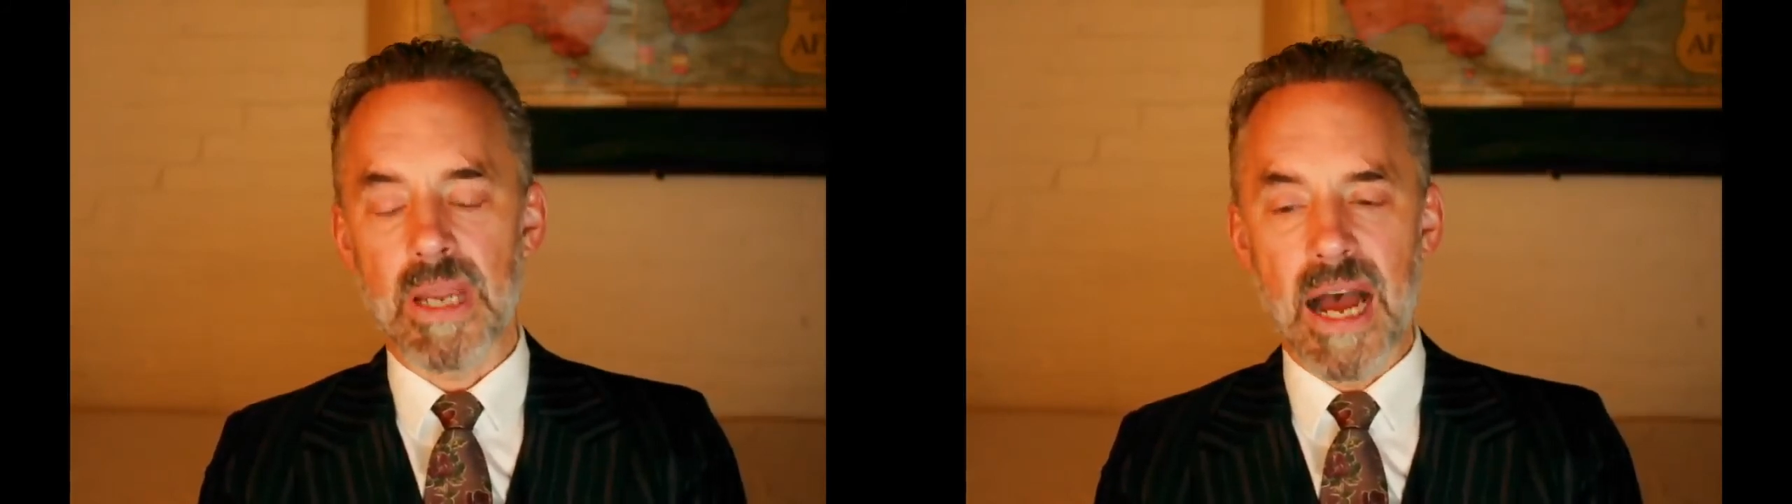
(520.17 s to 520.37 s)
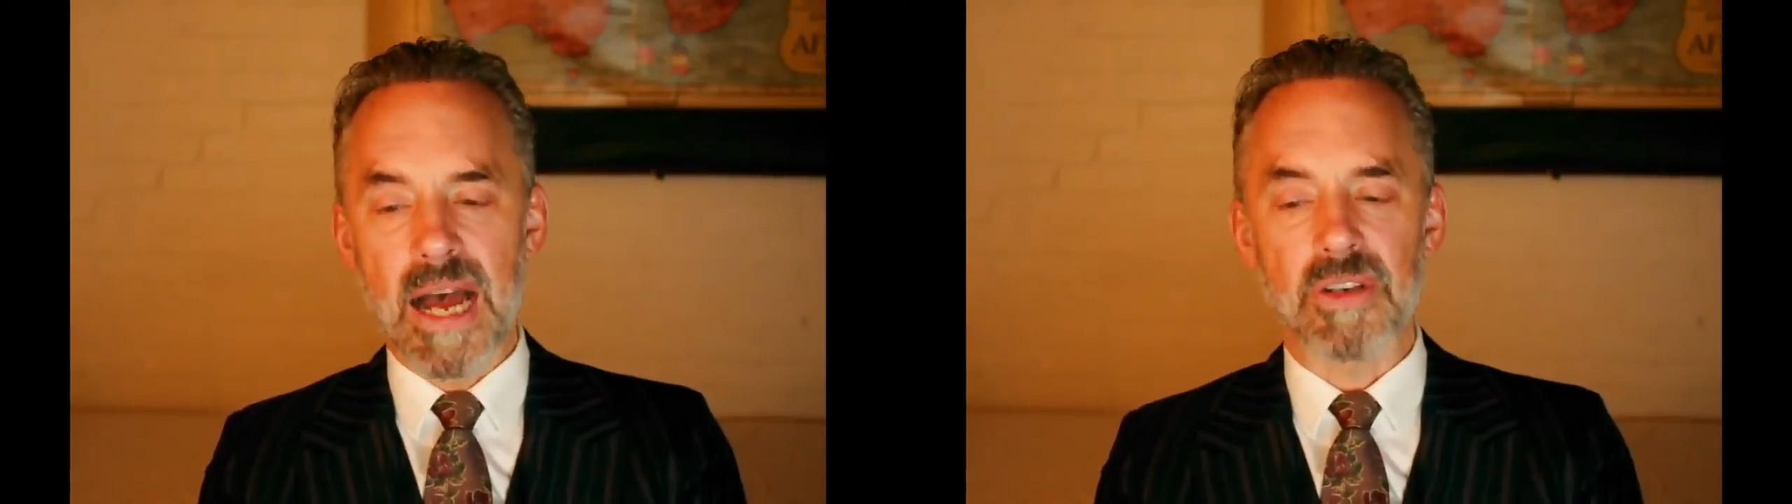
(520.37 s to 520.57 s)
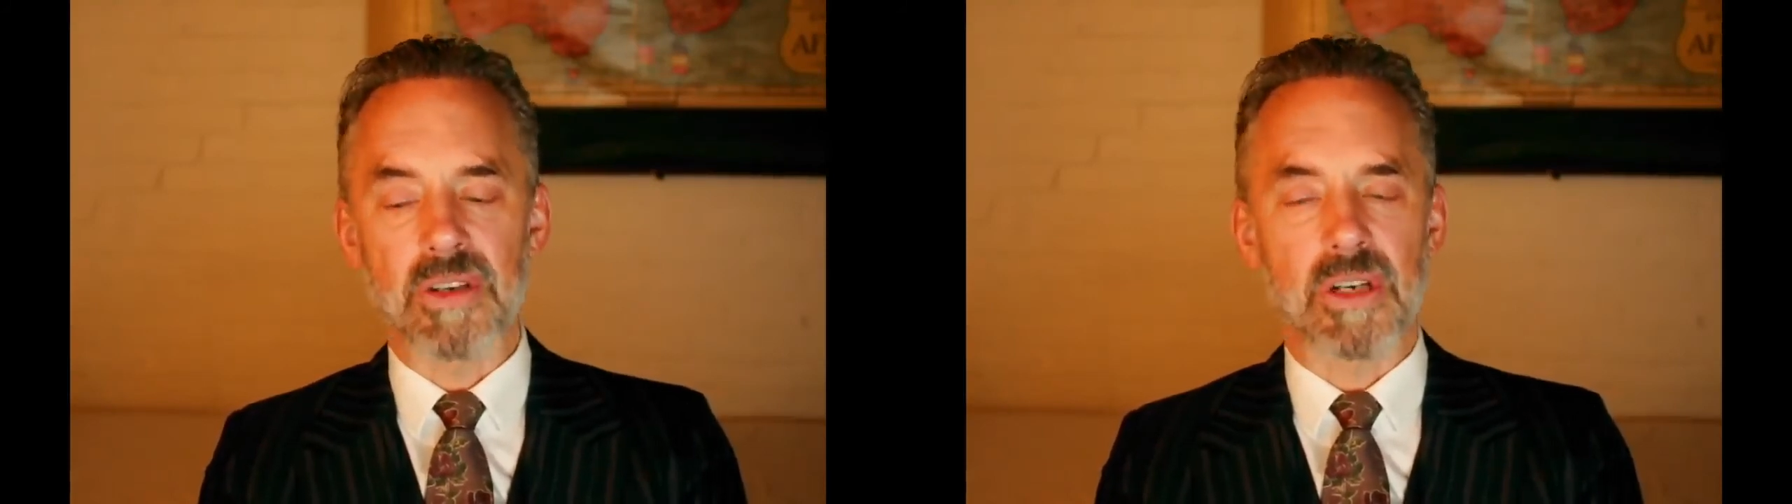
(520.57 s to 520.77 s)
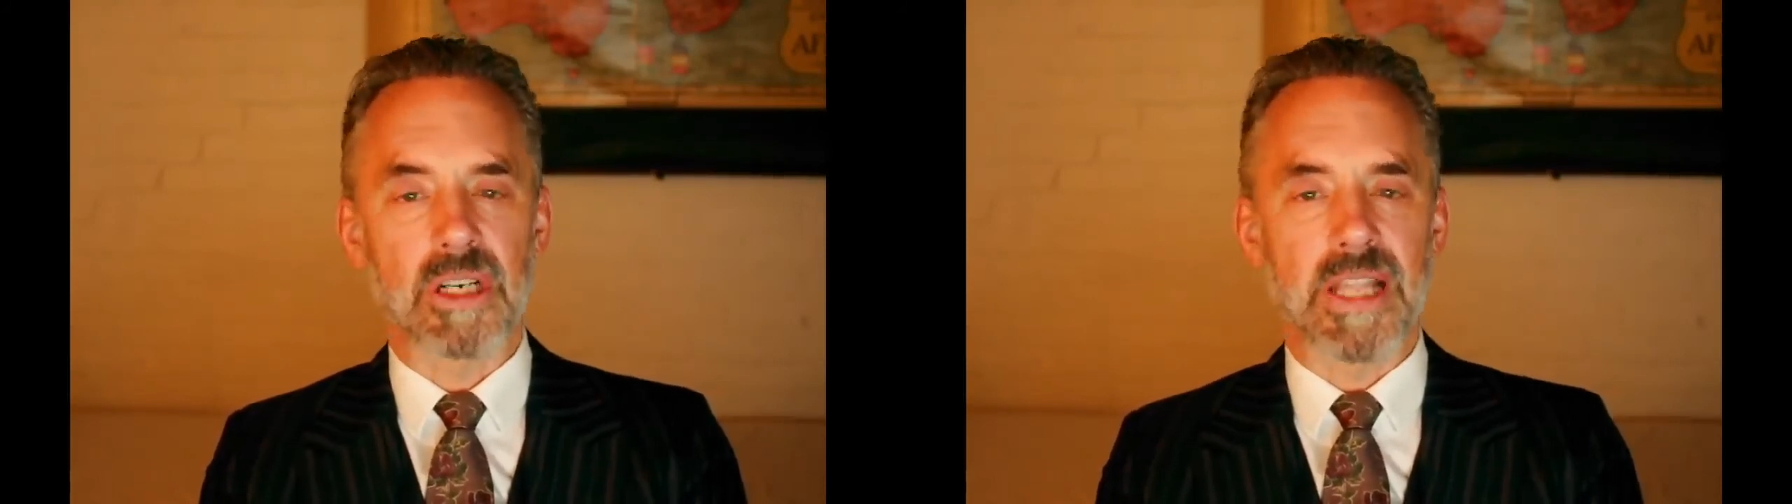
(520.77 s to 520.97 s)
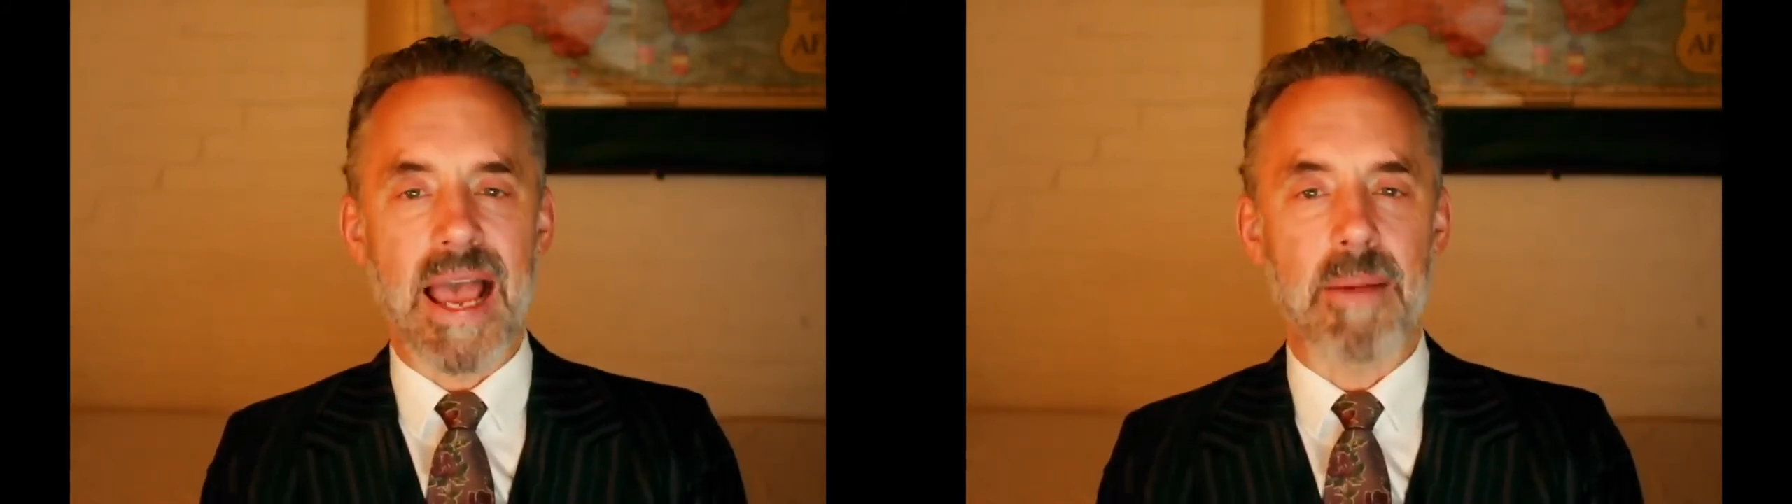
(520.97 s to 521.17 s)
utter
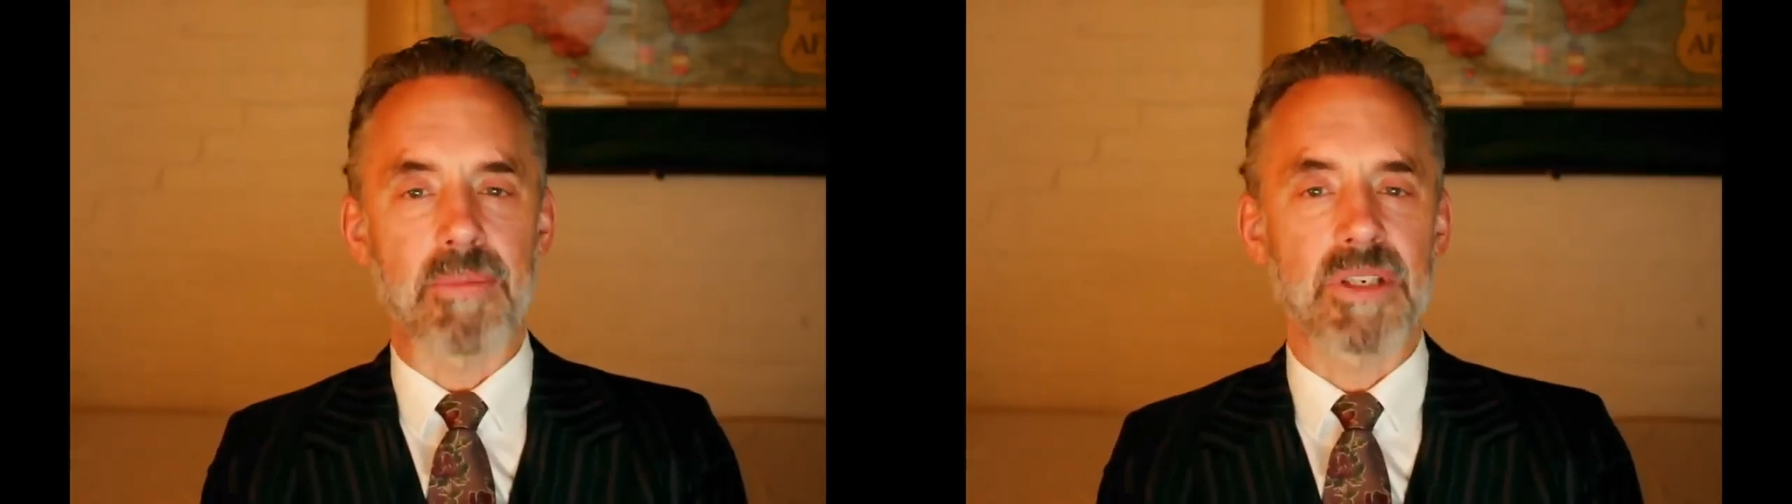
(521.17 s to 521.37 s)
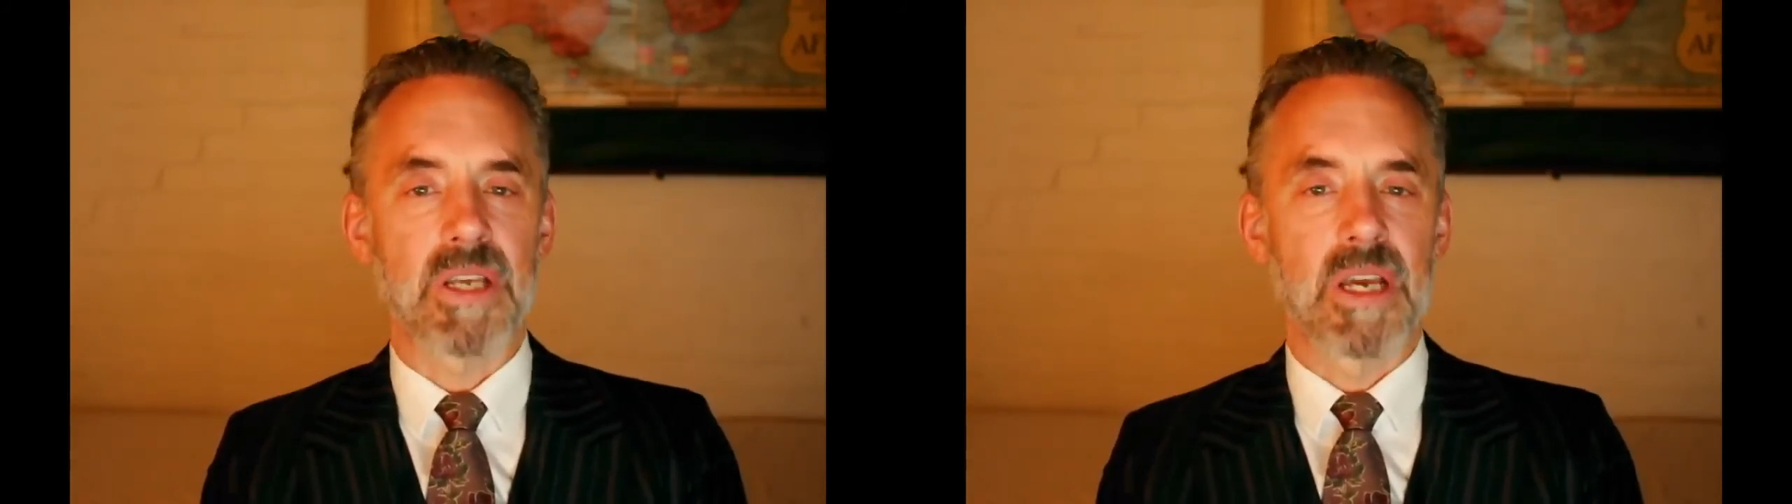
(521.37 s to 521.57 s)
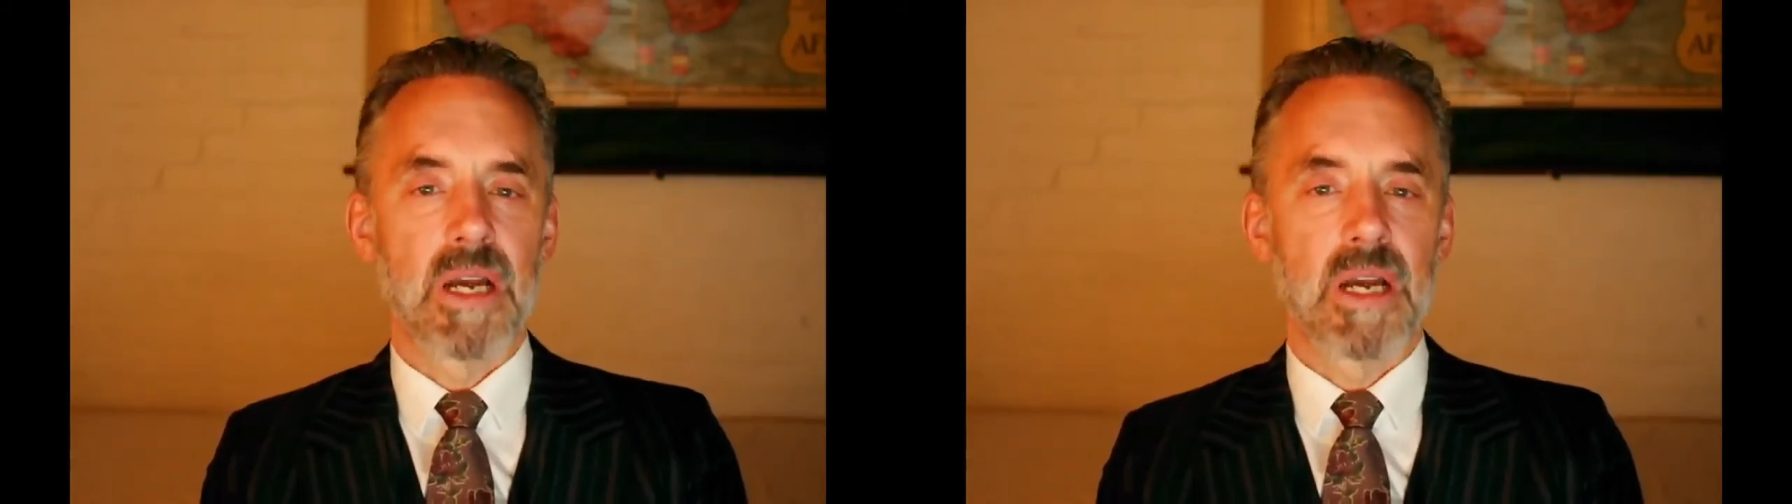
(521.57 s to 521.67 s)
collapse